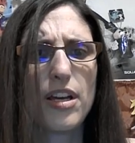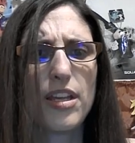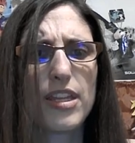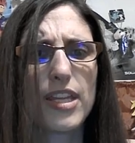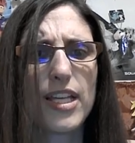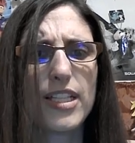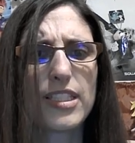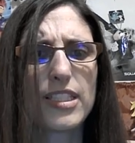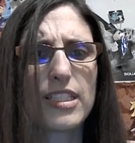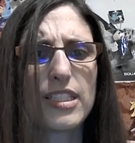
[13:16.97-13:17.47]

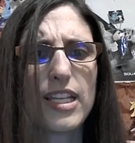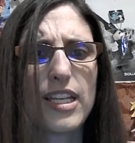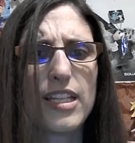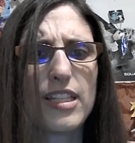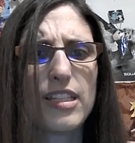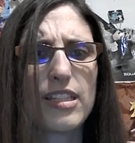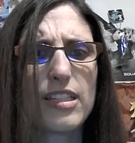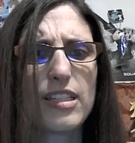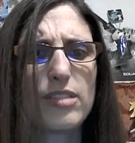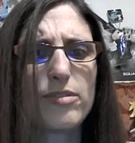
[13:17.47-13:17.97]
That said,
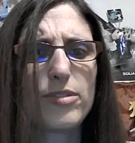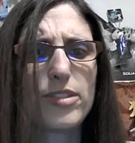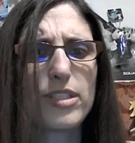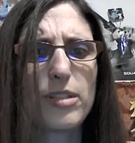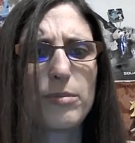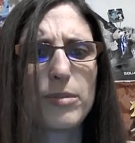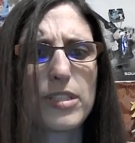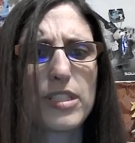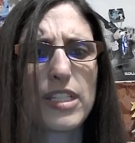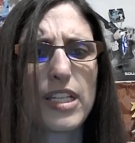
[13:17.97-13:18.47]
this was a
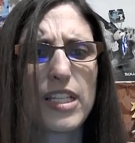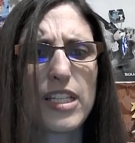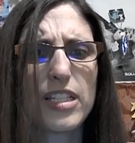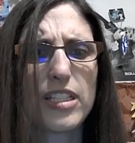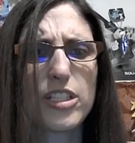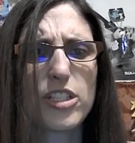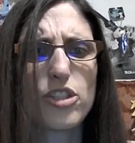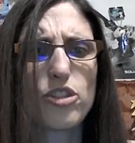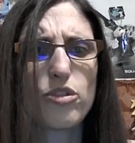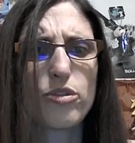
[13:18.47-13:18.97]

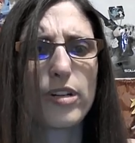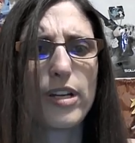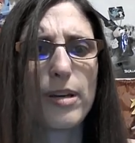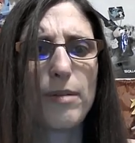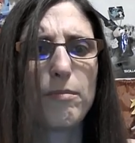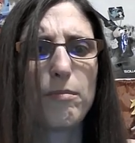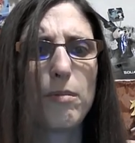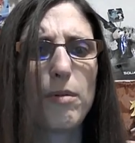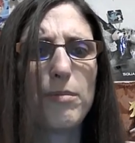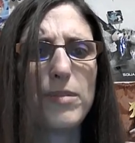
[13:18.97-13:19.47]
ridiculous
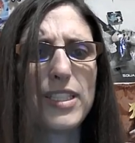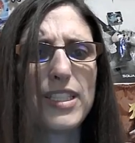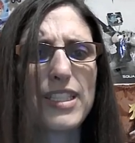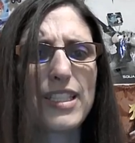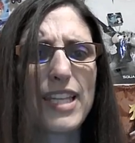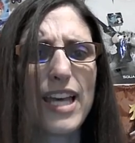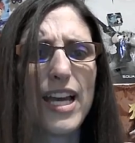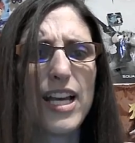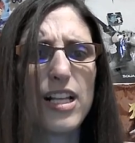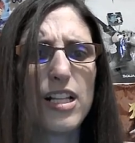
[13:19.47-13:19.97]
trip. What was
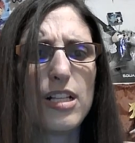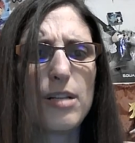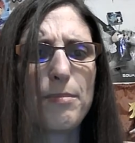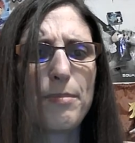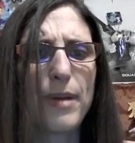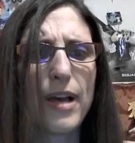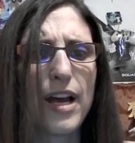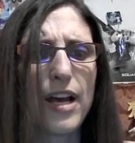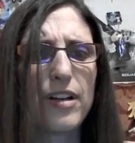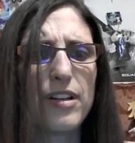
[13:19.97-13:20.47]
that all
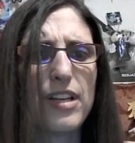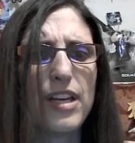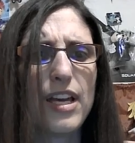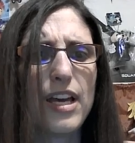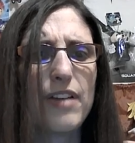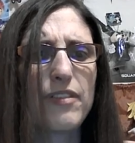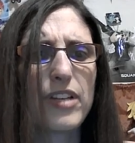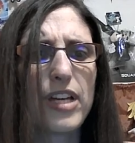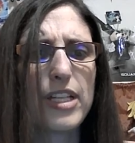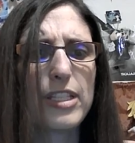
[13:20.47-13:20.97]
about?
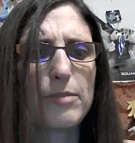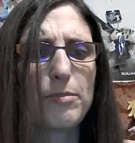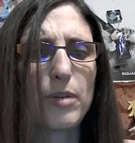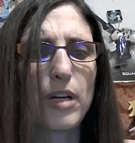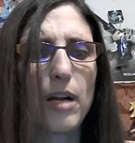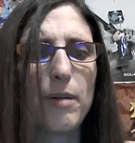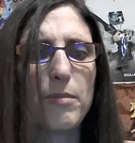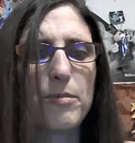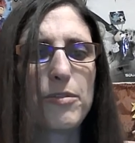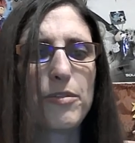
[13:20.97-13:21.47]
It caused
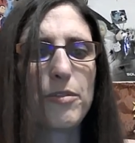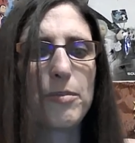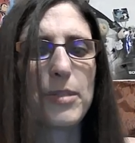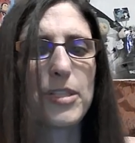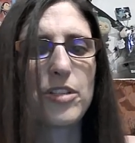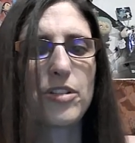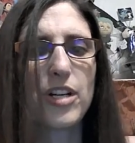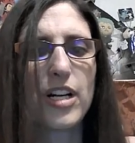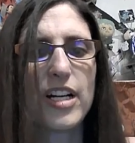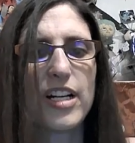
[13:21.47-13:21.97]
problems for
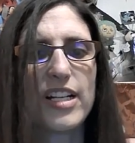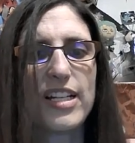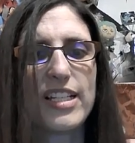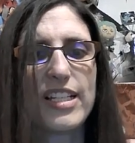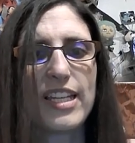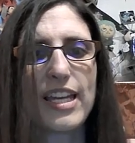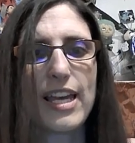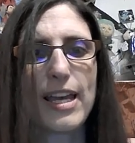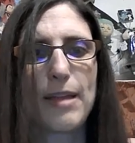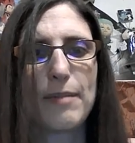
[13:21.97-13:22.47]
Mizuhara
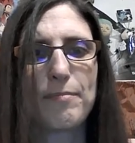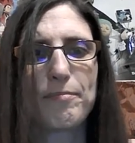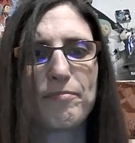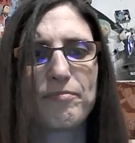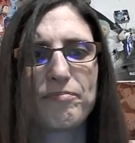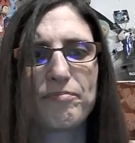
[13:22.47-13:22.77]
again.